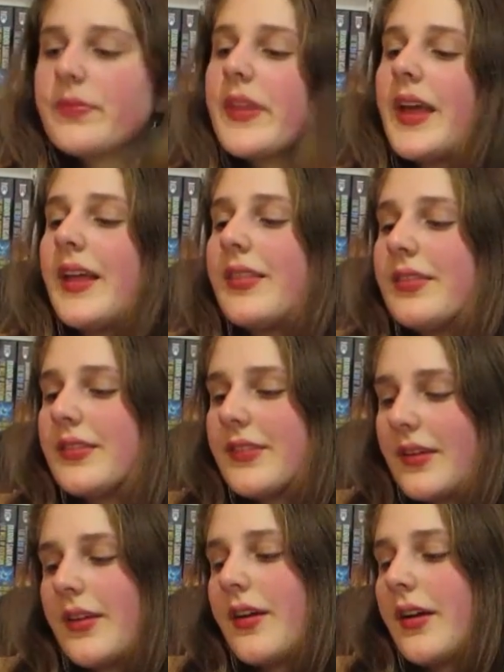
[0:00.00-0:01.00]
And
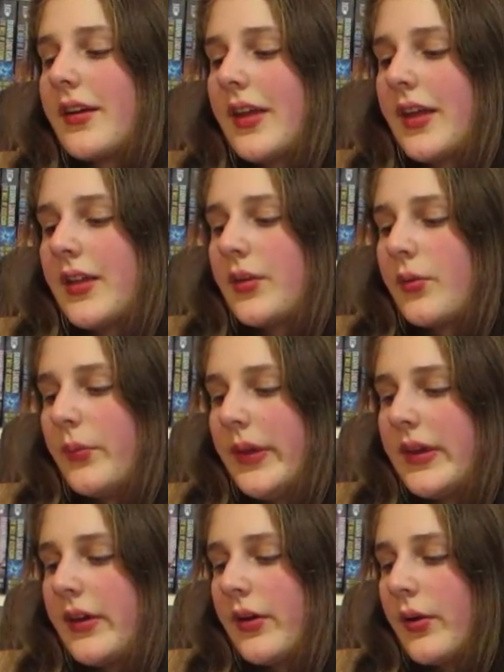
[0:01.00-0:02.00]
again, we
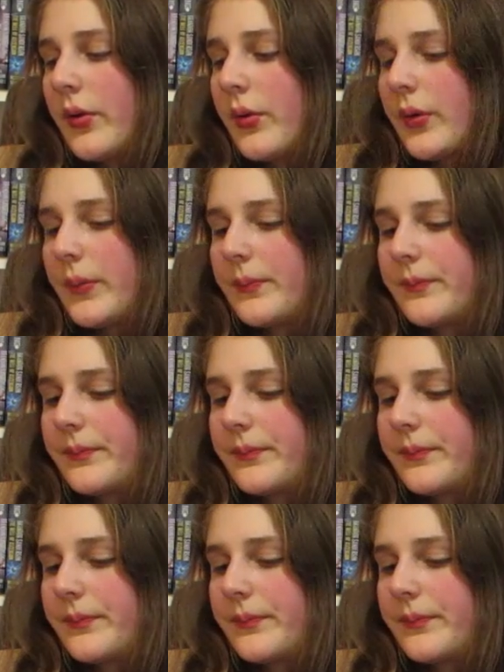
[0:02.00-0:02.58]
go,